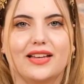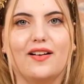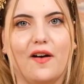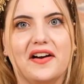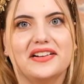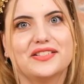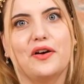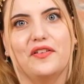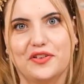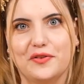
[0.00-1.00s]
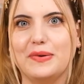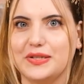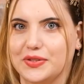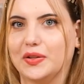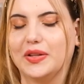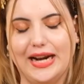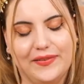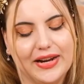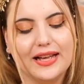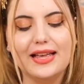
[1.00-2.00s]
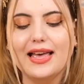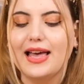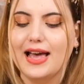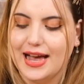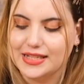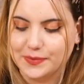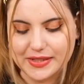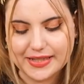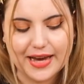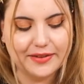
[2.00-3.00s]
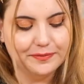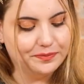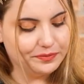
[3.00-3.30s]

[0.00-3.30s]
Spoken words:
cards on your personal area. As we said,